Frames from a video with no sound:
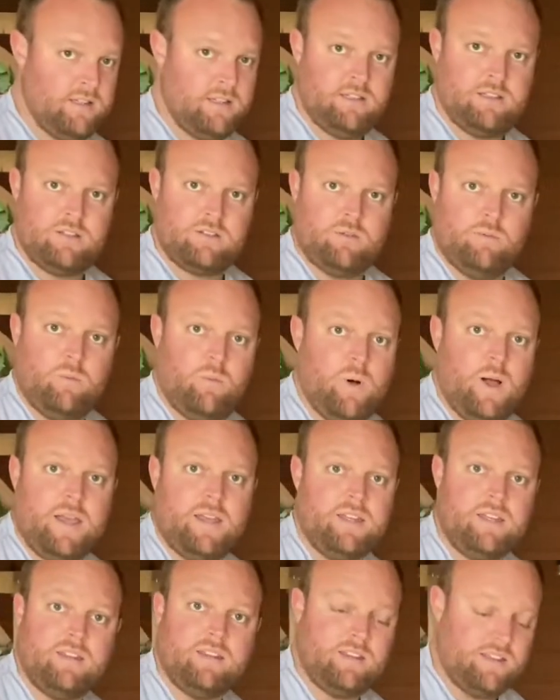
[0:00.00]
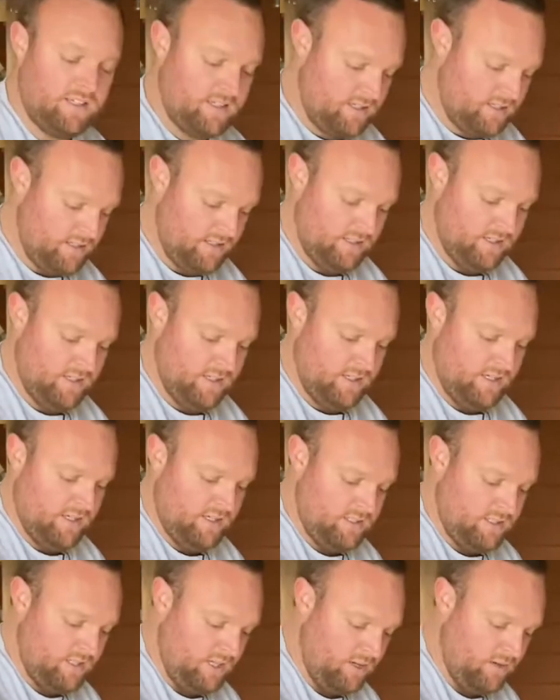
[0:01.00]
doesn't weigh anything,
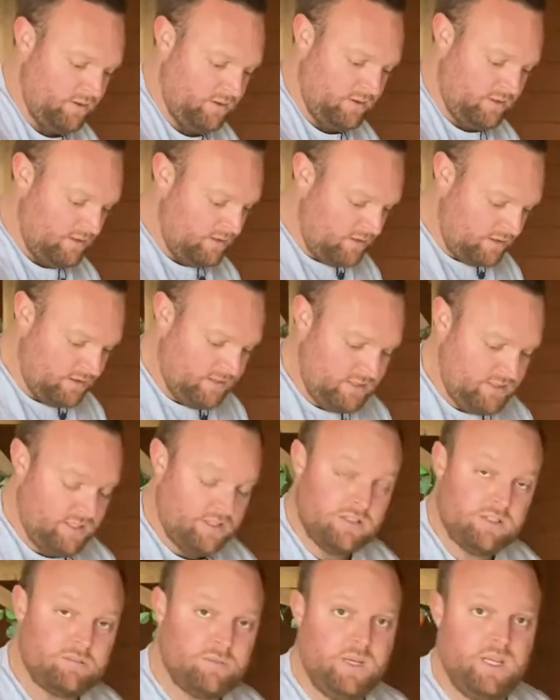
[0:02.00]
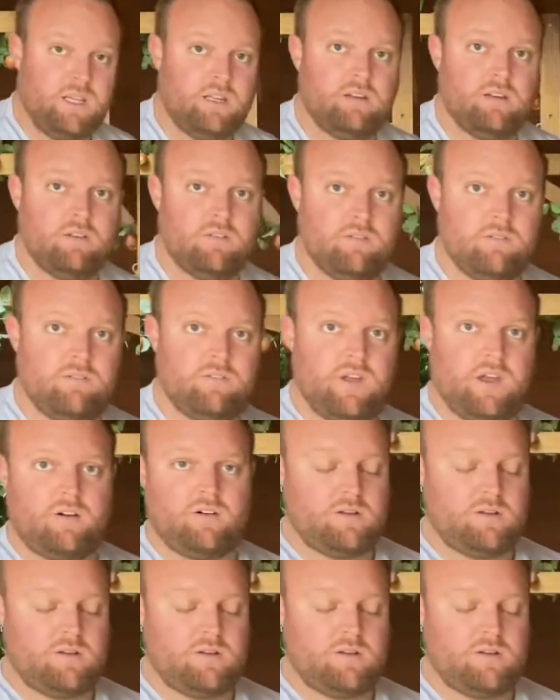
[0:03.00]
so I can see this being very